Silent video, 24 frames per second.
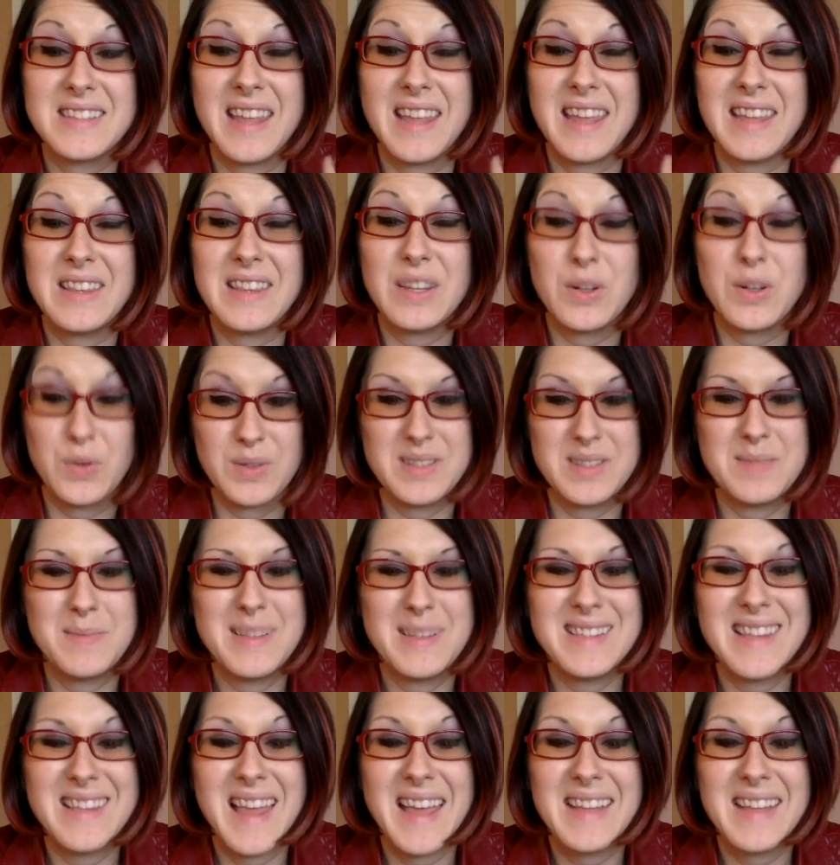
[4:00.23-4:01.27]
like the
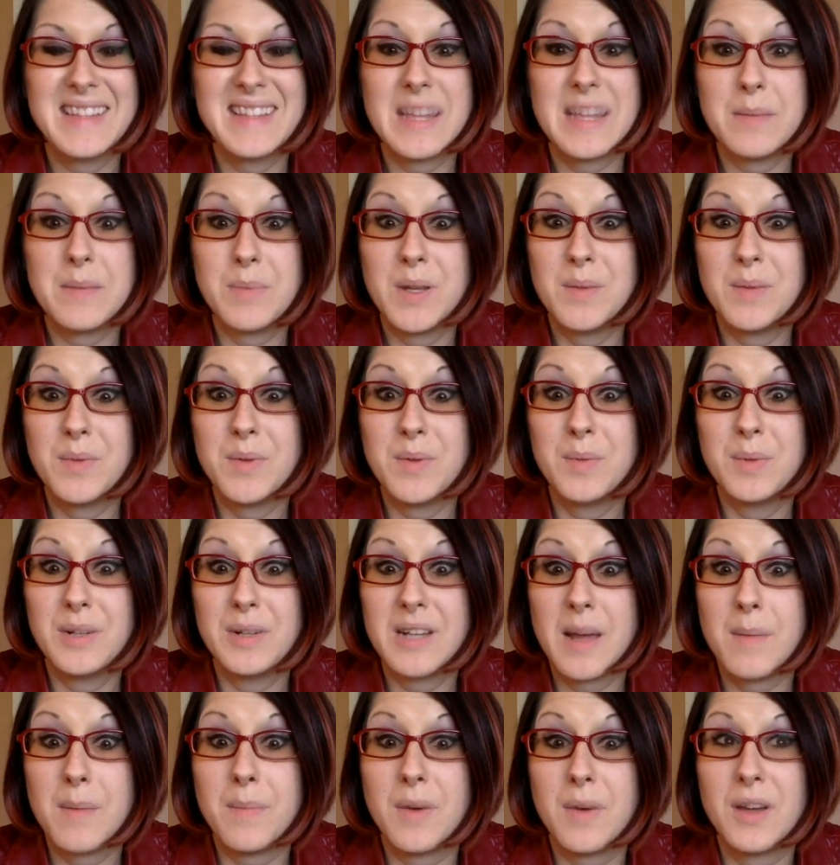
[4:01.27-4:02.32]
Christmas lights that people put
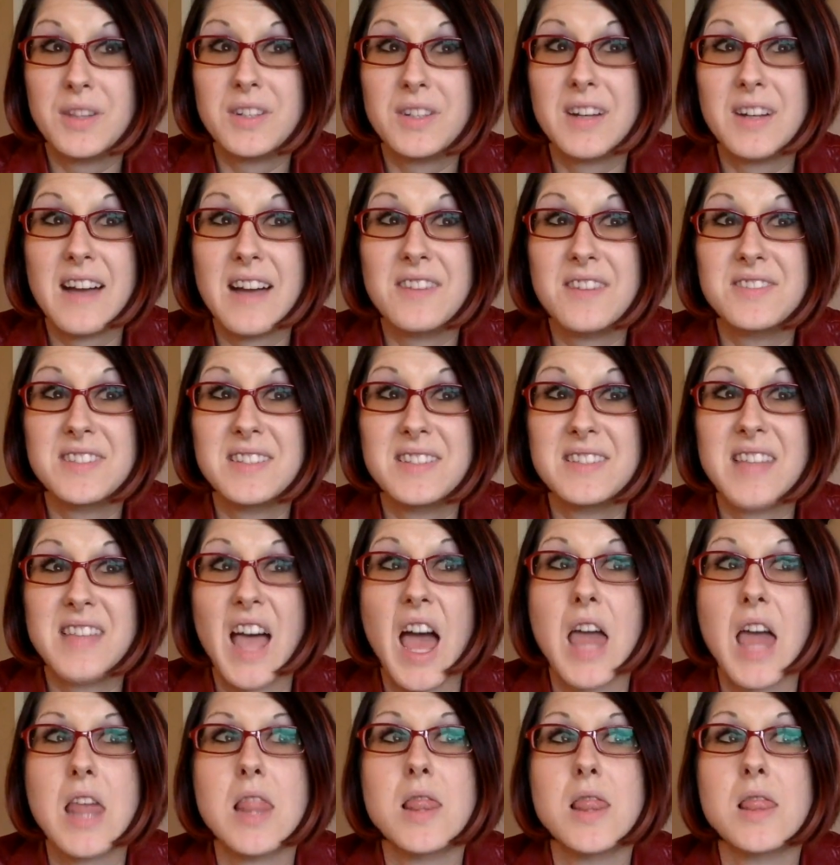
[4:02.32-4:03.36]
up on their houses.
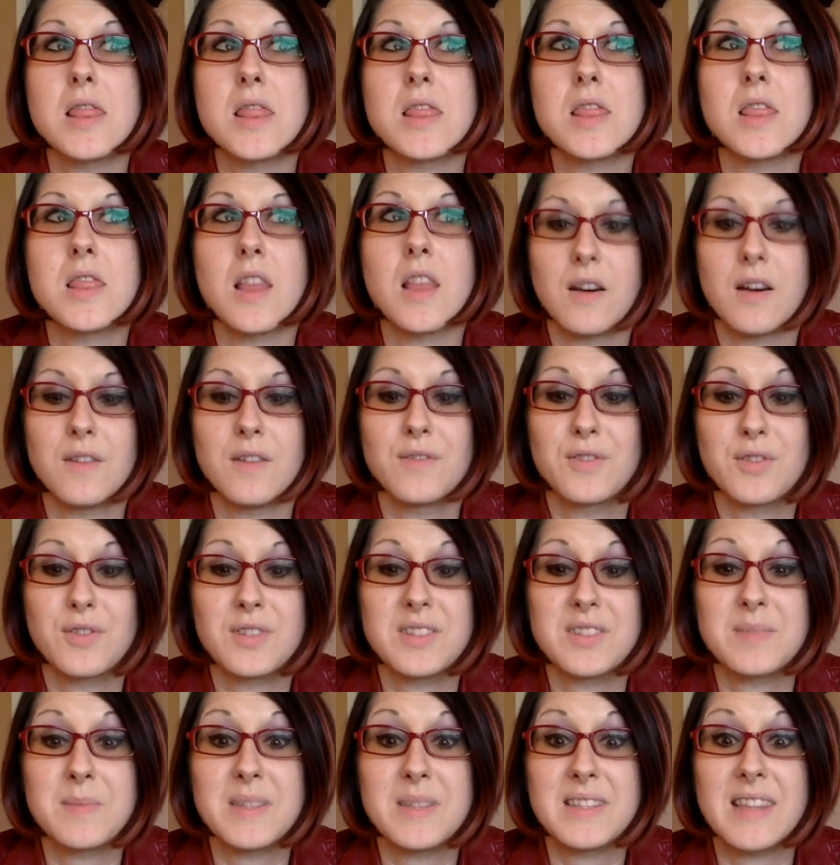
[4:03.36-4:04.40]
I love
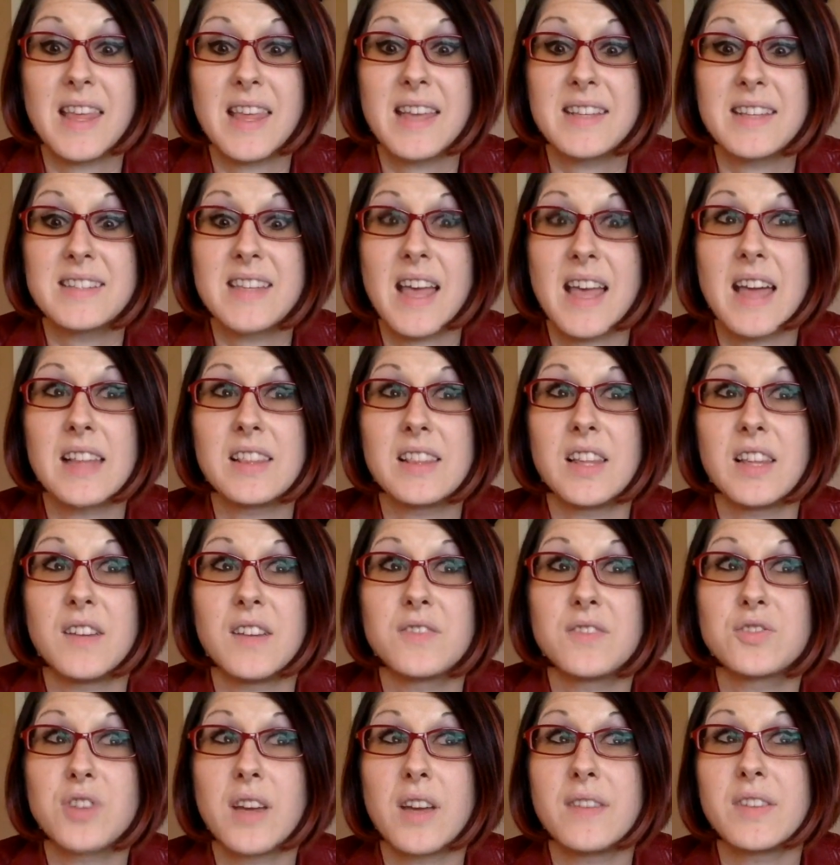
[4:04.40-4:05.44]
Christmas lights. I
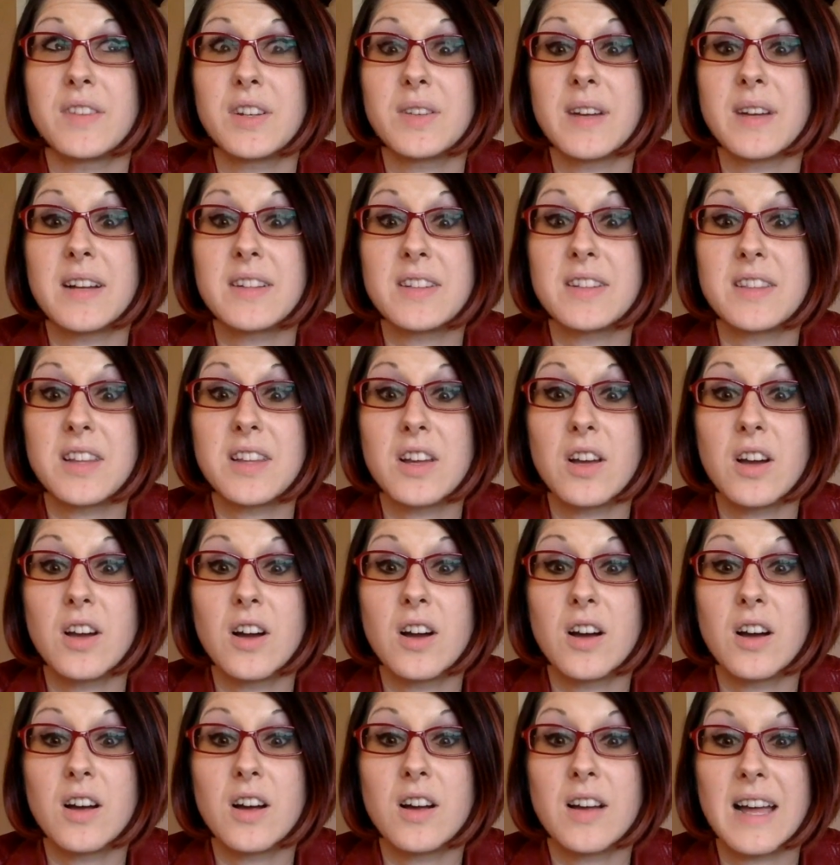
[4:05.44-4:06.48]
love driving around in the
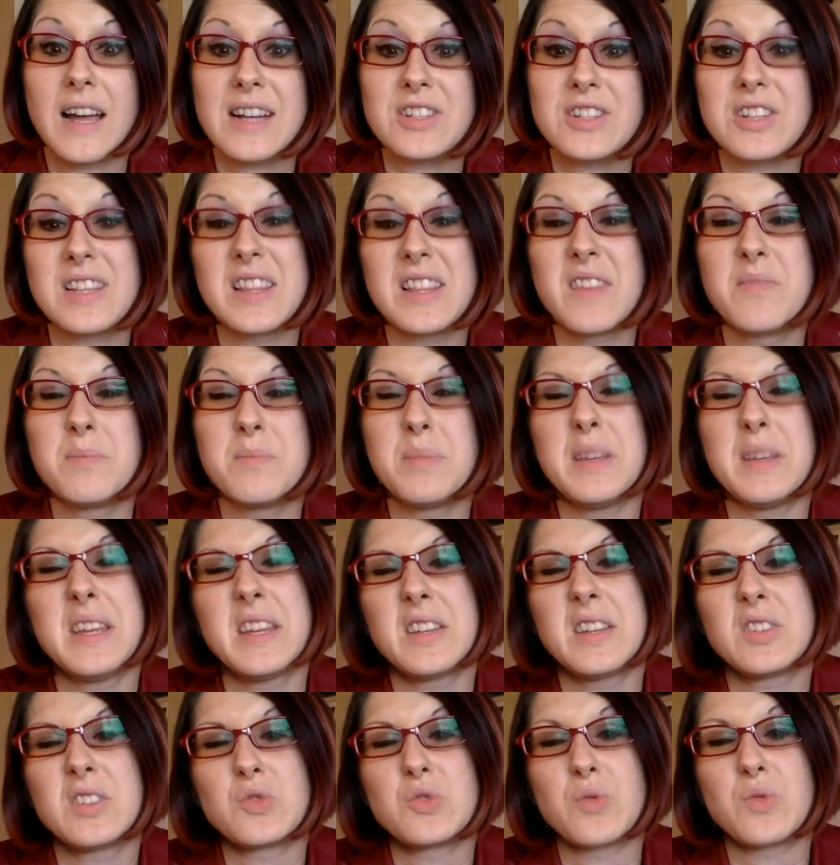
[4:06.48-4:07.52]
car. Actually, I love
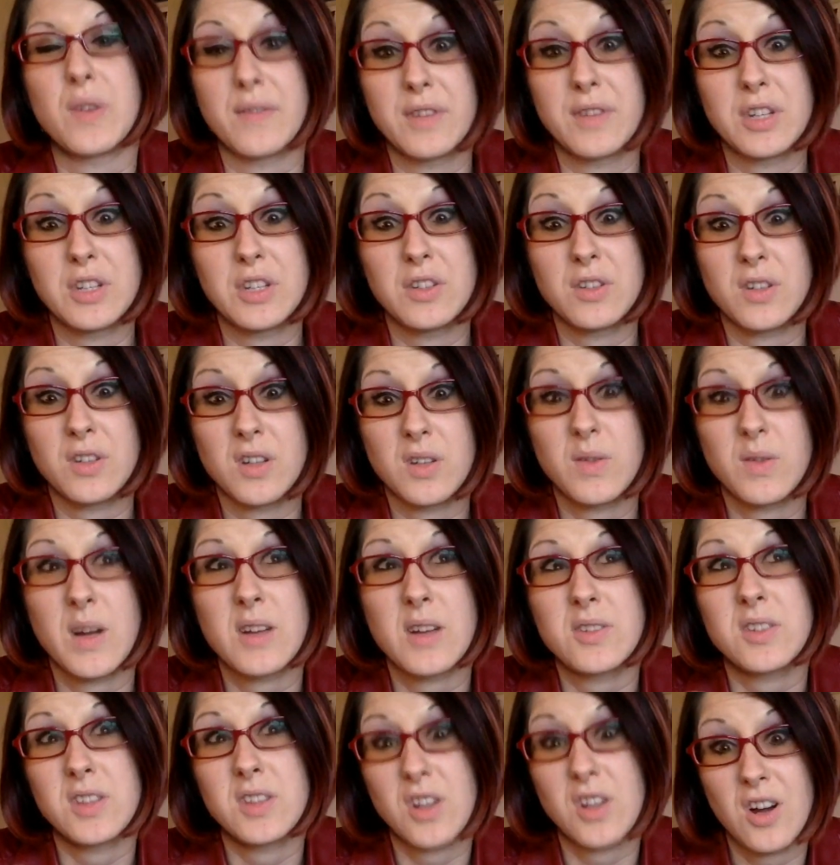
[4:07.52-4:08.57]
being driven
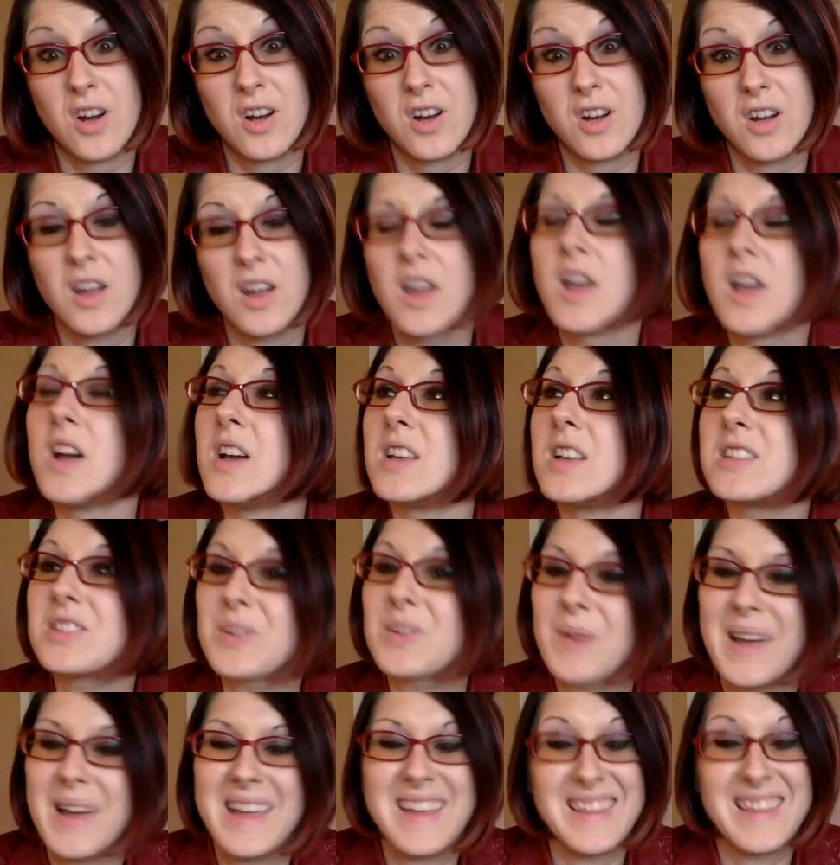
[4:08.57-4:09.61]
around in the car
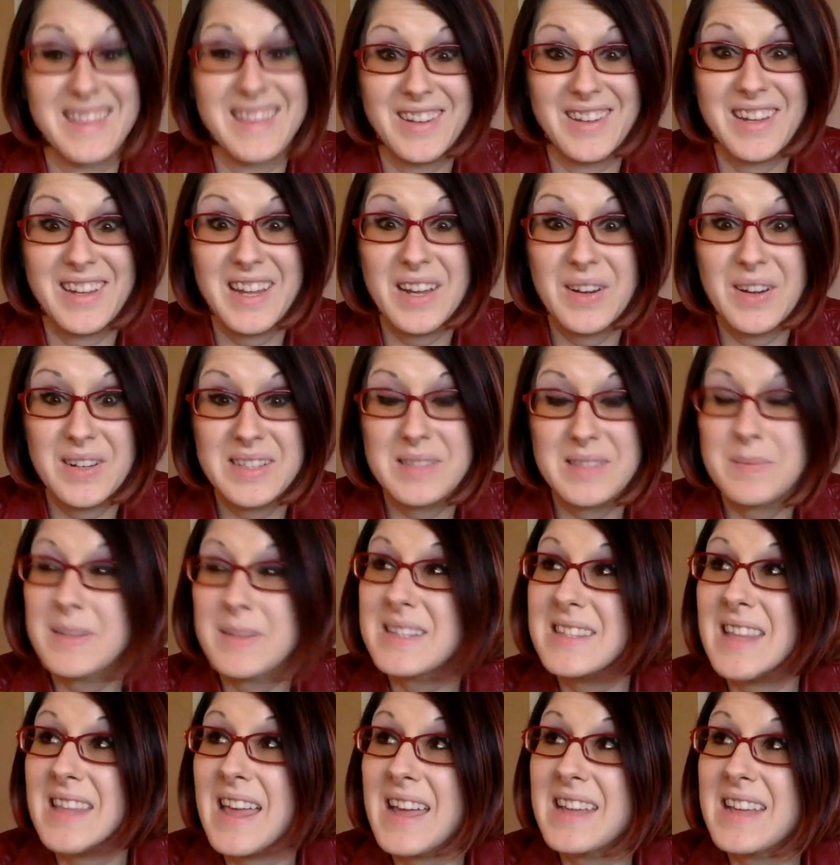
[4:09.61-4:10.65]
so I can look at Christmas
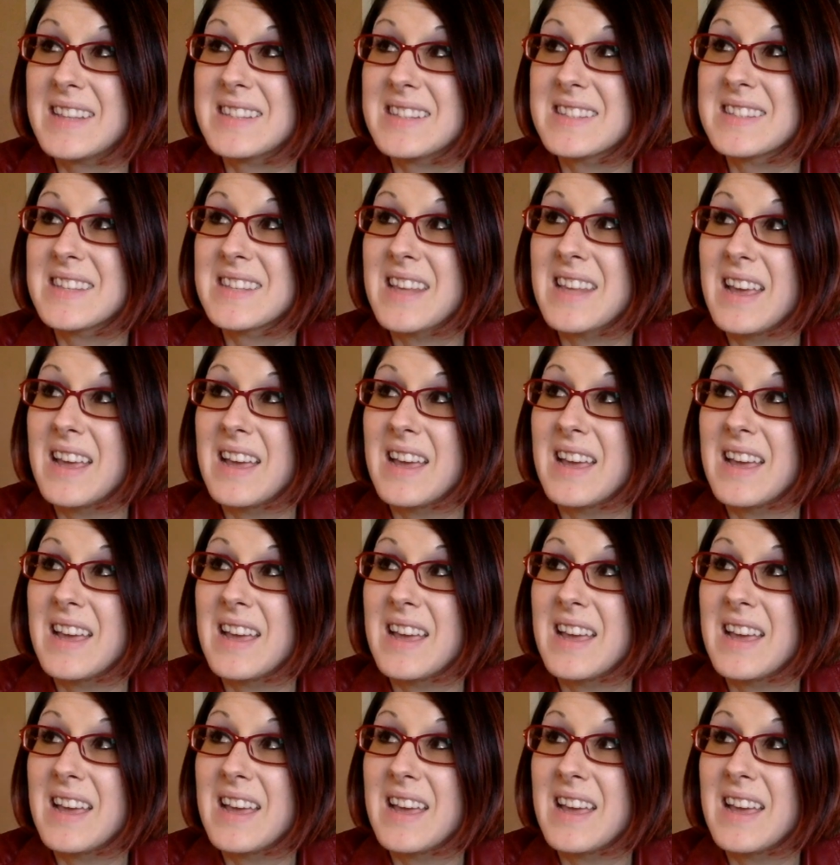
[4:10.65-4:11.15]
lights.